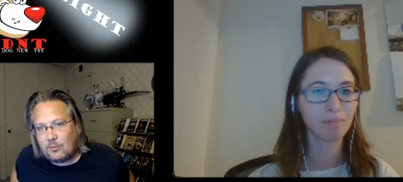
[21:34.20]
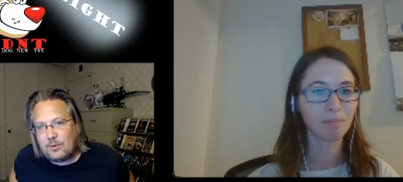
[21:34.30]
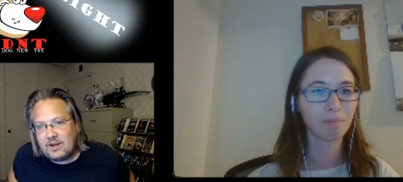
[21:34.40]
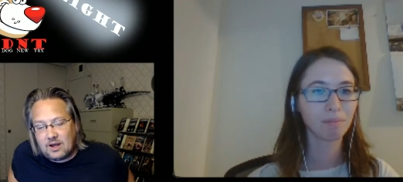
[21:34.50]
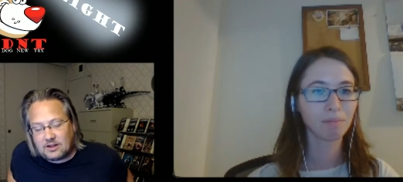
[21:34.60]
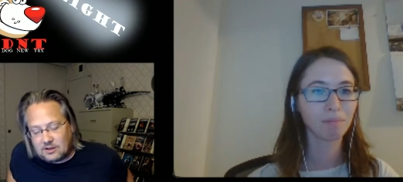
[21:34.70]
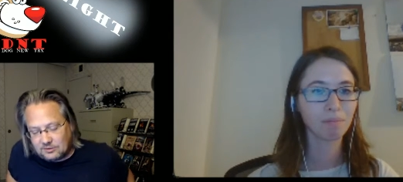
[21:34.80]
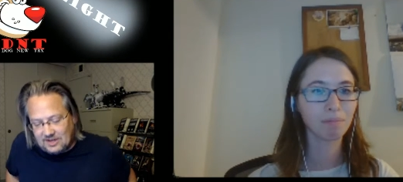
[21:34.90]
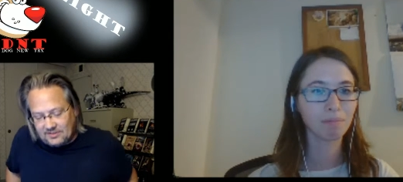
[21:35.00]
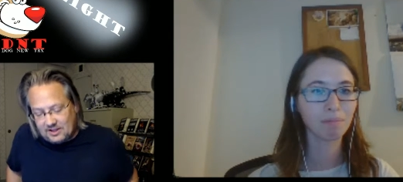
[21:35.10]
Speaker 1: we
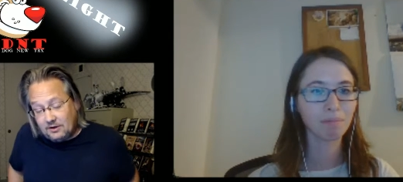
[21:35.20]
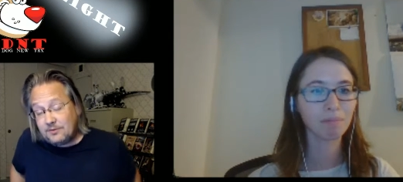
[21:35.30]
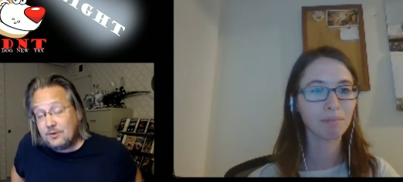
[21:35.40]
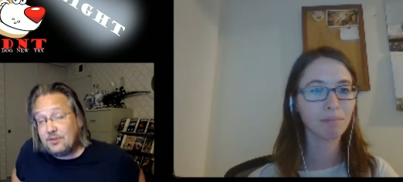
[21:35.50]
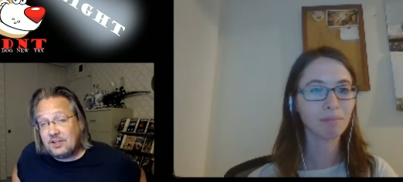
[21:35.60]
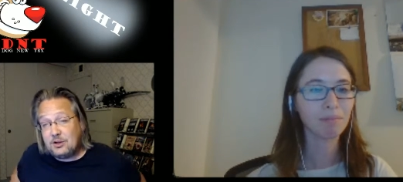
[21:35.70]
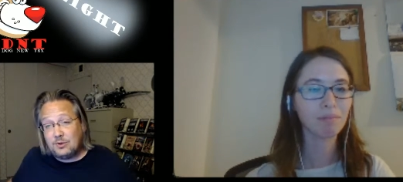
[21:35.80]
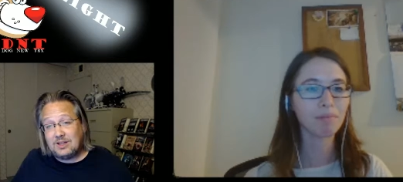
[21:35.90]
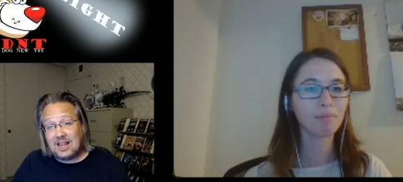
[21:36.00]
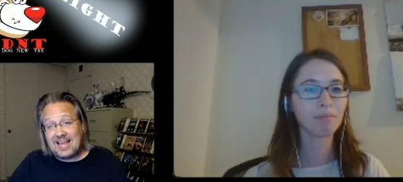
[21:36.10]
close down the interview that you
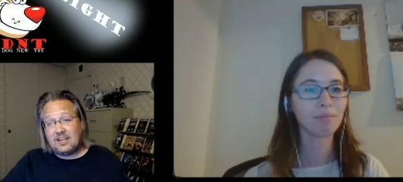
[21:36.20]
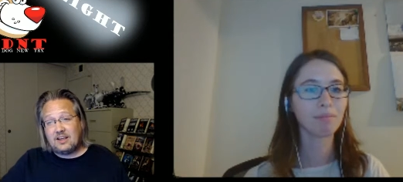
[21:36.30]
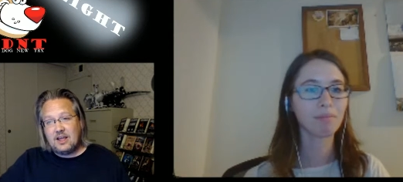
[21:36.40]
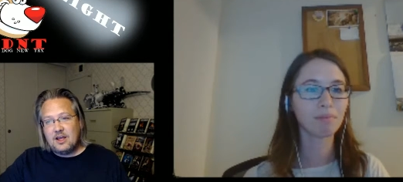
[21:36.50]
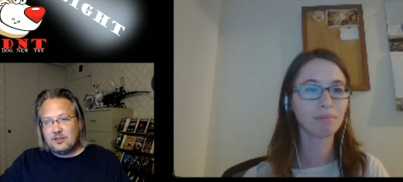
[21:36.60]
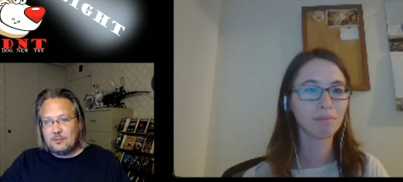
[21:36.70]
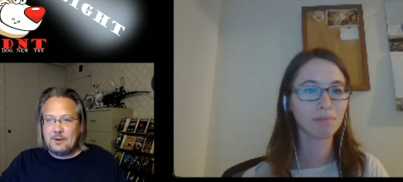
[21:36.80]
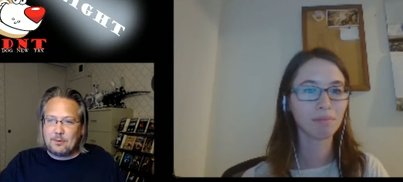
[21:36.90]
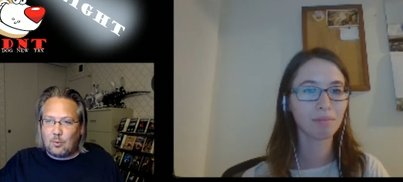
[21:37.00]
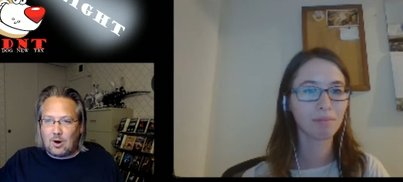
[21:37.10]
would like the
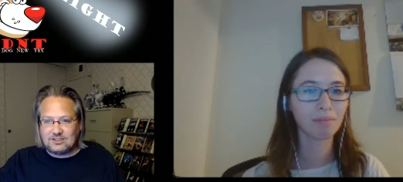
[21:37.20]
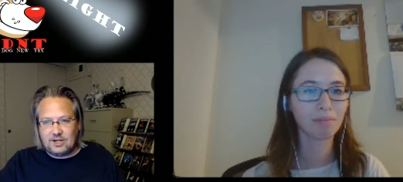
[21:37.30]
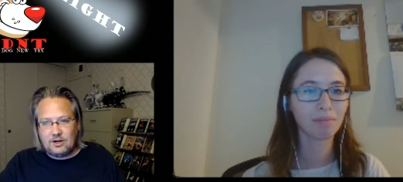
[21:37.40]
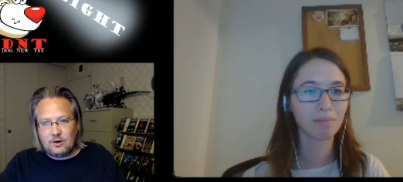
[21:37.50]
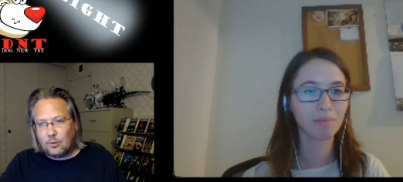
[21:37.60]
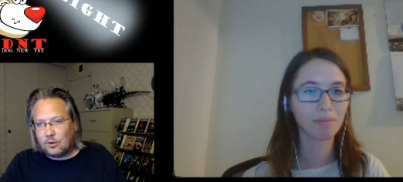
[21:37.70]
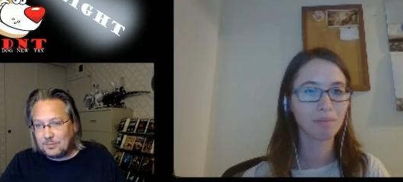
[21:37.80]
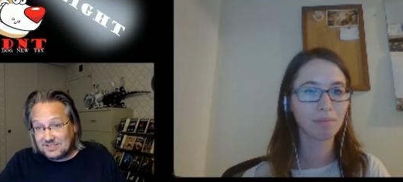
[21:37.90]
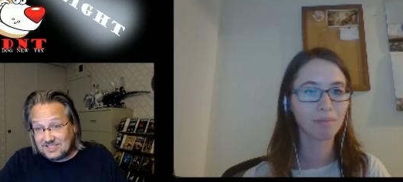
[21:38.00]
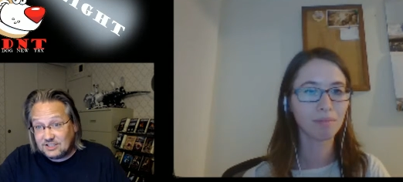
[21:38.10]
people watching or
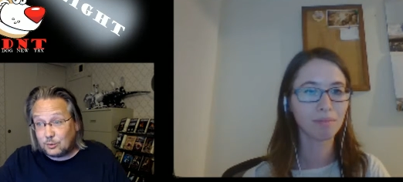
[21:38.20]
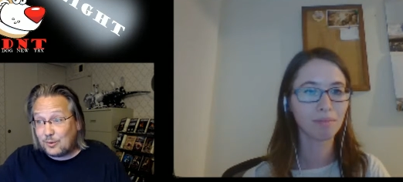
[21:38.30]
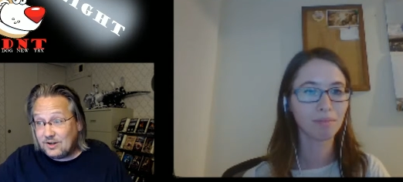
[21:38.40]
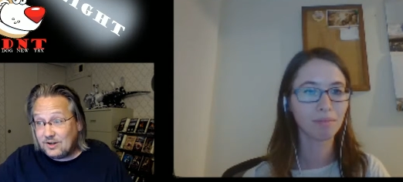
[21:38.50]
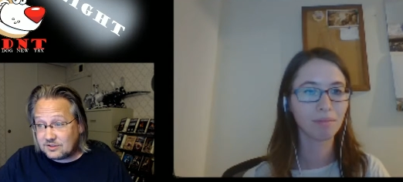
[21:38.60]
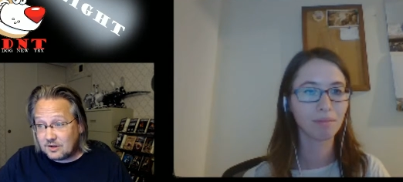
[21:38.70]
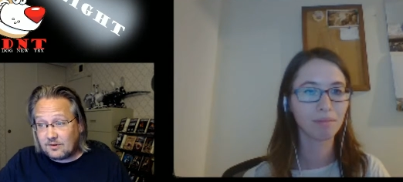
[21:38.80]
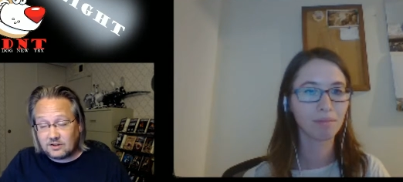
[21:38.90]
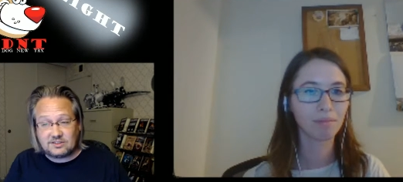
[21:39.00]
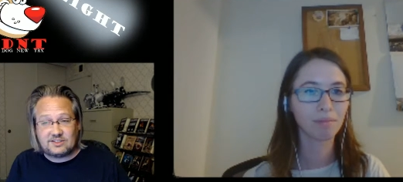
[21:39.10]
potential readers of
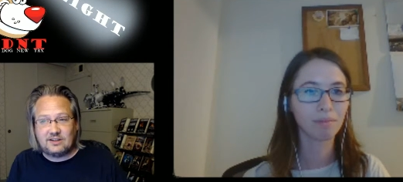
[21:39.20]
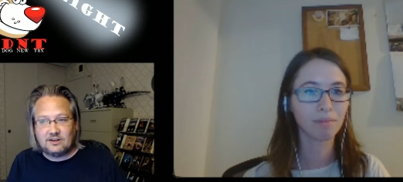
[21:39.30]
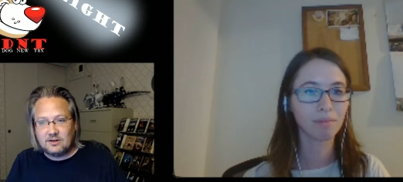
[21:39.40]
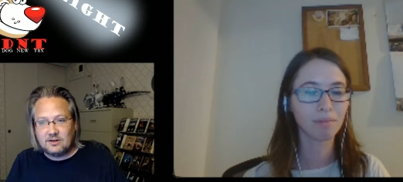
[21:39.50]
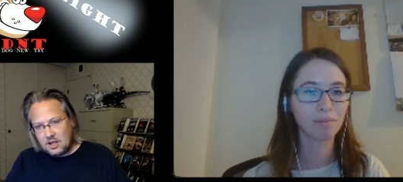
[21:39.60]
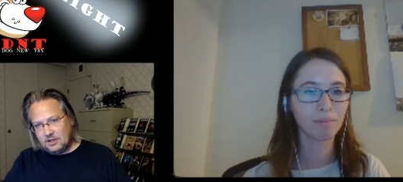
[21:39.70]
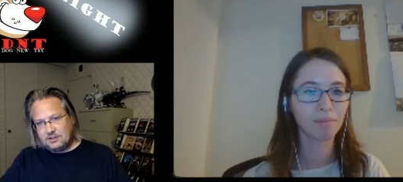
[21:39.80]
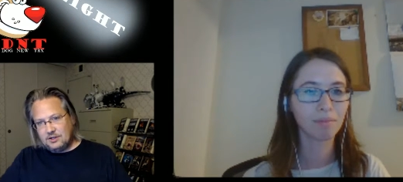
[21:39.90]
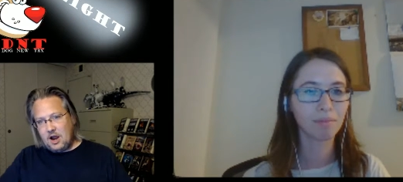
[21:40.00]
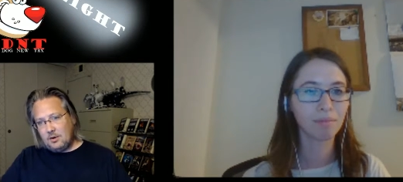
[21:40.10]
Heartstealer
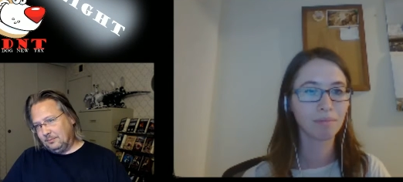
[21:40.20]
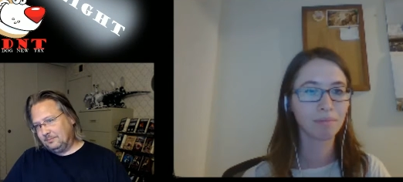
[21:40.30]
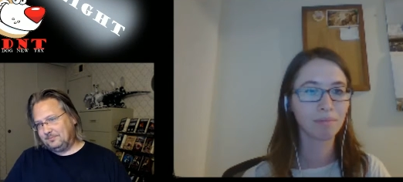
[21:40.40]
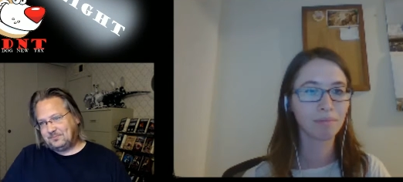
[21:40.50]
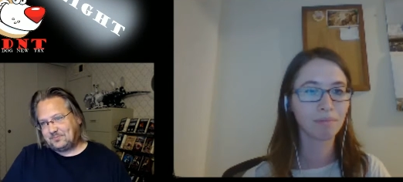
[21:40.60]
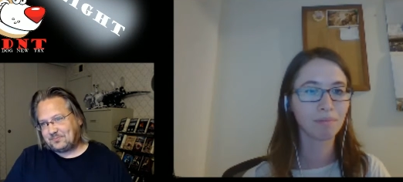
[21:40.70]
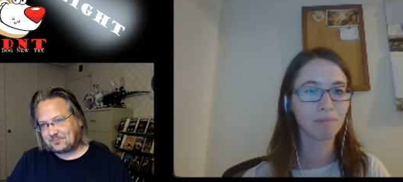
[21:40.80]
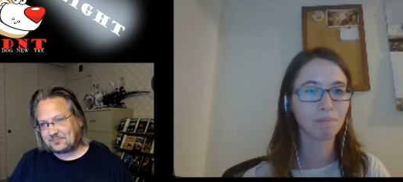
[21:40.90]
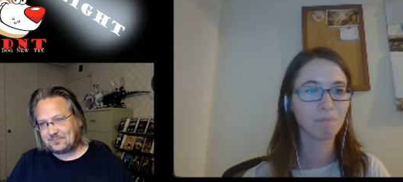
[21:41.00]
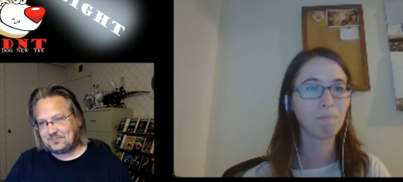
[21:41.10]
to
Speaker 2: know?
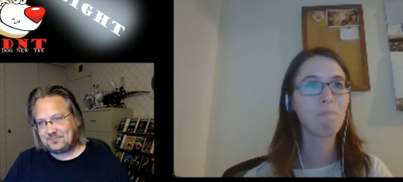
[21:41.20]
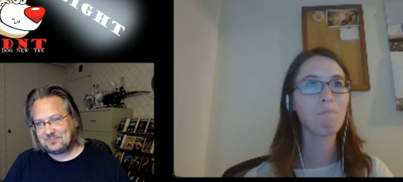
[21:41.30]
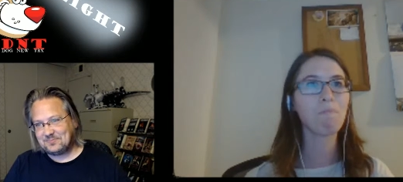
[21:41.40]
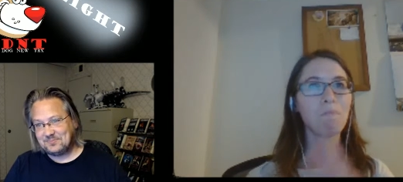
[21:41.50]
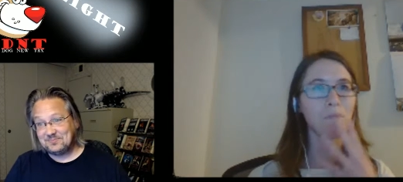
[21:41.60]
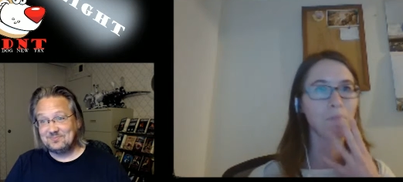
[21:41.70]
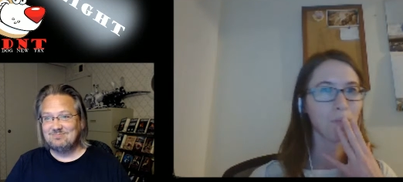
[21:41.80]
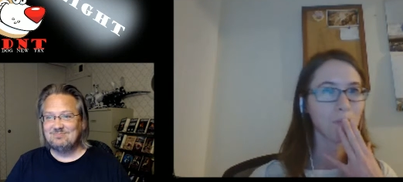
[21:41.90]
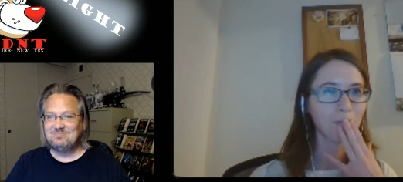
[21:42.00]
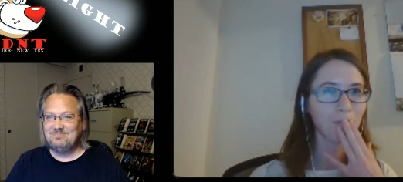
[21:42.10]
Well,
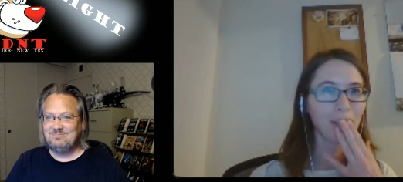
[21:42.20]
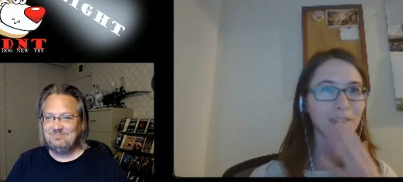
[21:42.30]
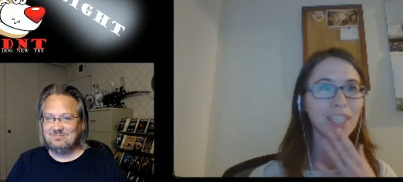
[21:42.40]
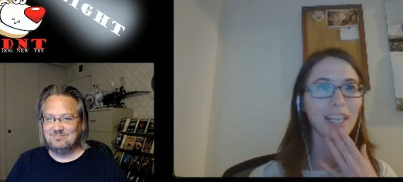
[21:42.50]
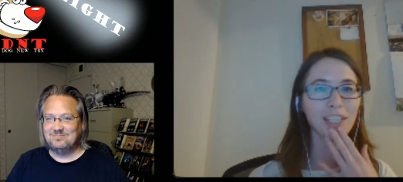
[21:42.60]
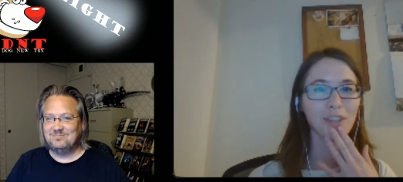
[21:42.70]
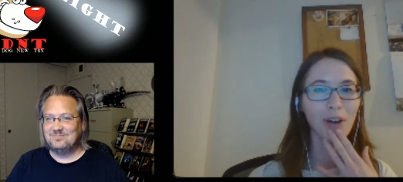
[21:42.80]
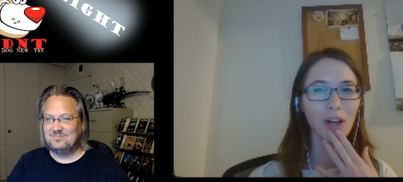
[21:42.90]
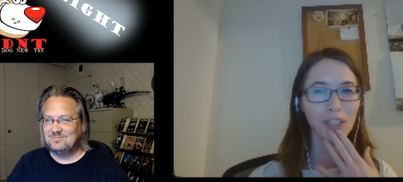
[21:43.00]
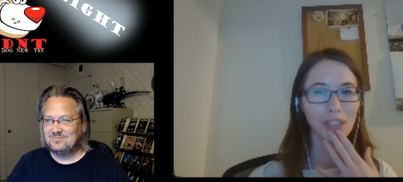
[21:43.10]
I would like you
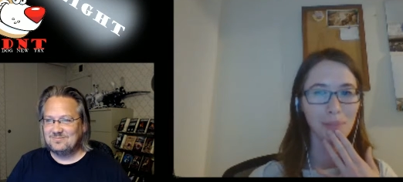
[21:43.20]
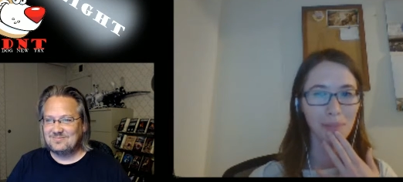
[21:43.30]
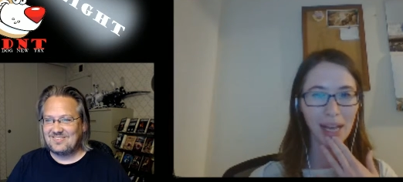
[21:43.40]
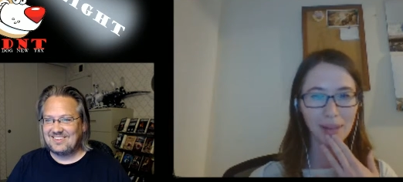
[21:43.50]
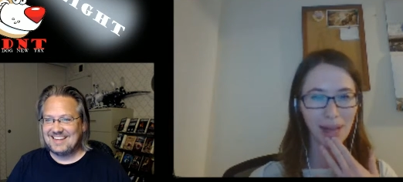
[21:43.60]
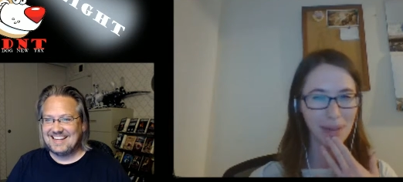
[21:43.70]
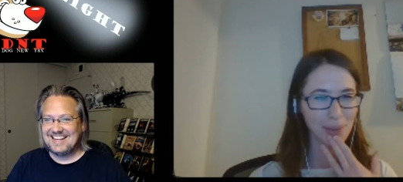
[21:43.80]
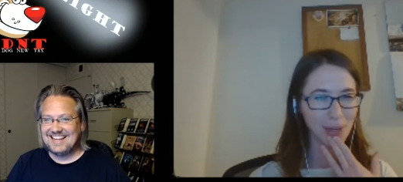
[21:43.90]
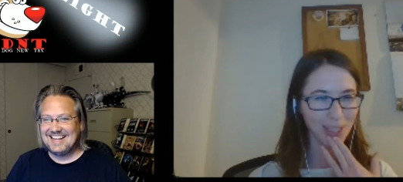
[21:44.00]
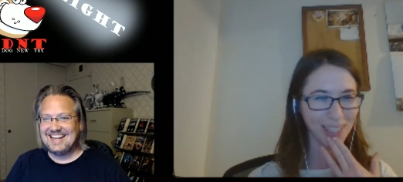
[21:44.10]
all to buy my
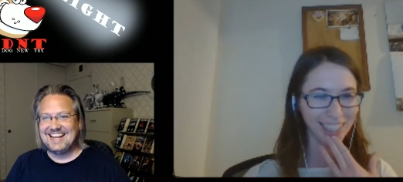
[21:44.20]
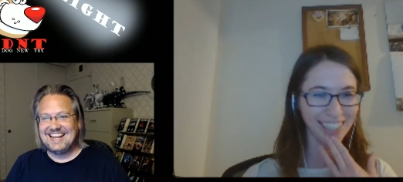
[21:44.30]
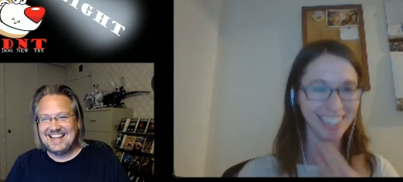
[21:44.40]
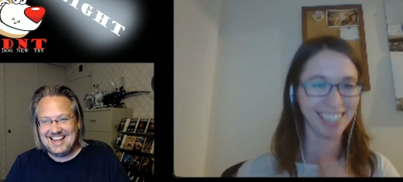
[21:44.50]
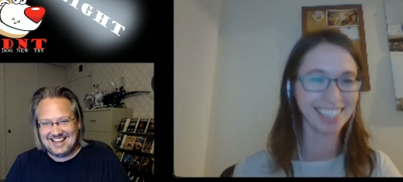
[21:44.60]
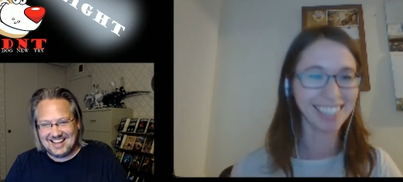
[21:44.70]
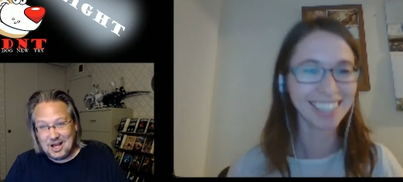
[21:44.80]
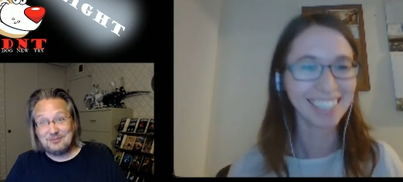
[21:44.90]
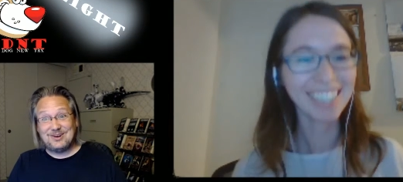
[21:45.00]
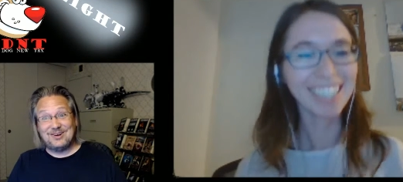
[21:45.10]
book.
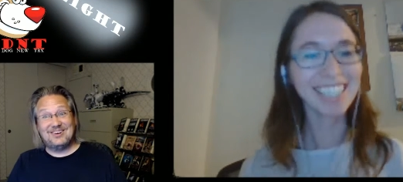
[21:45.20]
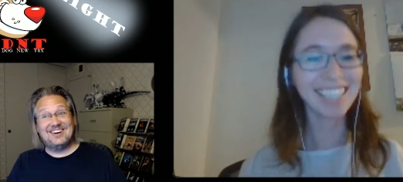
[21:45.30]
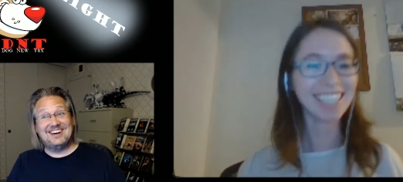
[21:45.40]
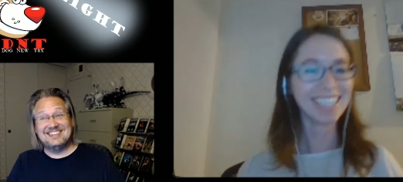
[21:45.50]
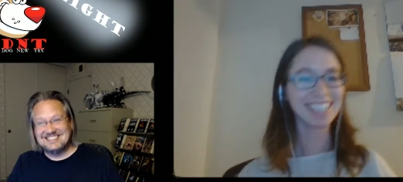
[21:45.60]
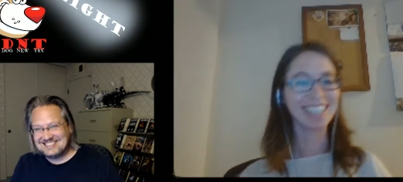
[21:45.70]
Of
Speaker 1: course.